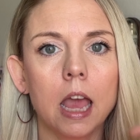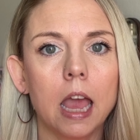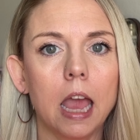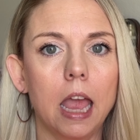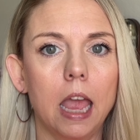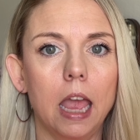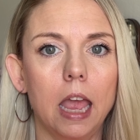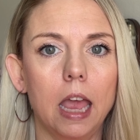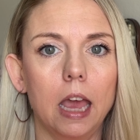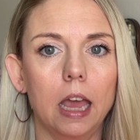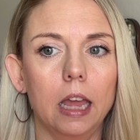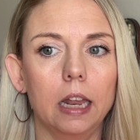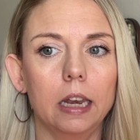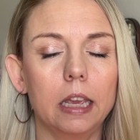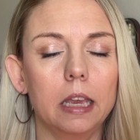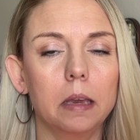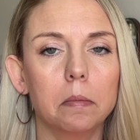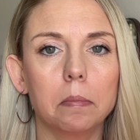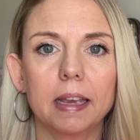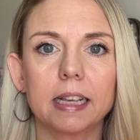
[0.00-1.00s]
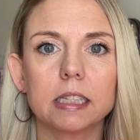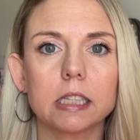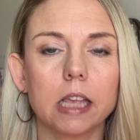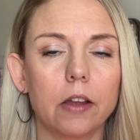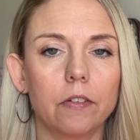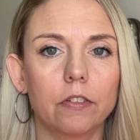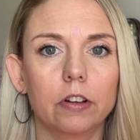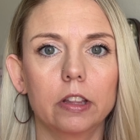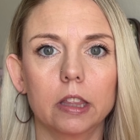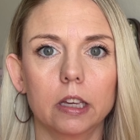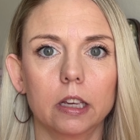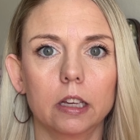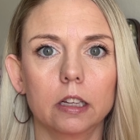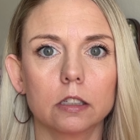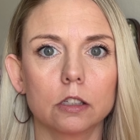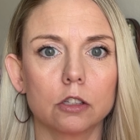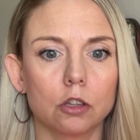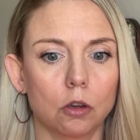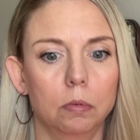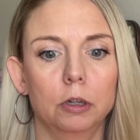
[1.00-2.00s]
and it makes everything
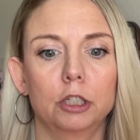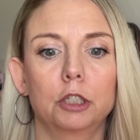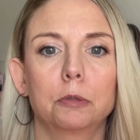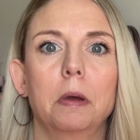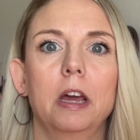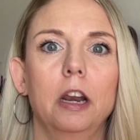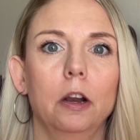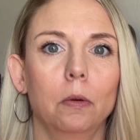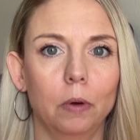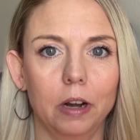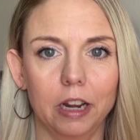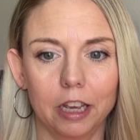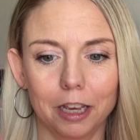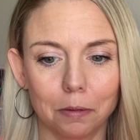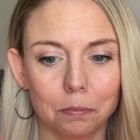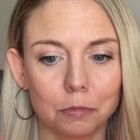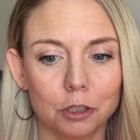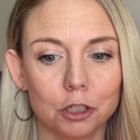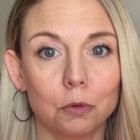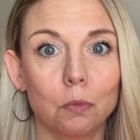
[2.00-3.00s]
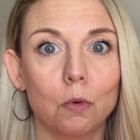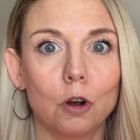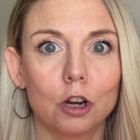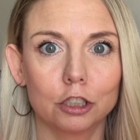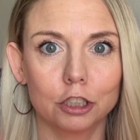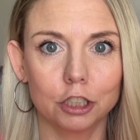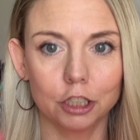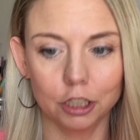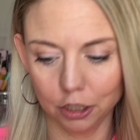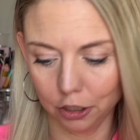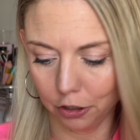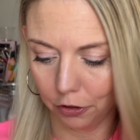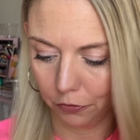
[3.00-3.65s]
so much better when it comes to washing your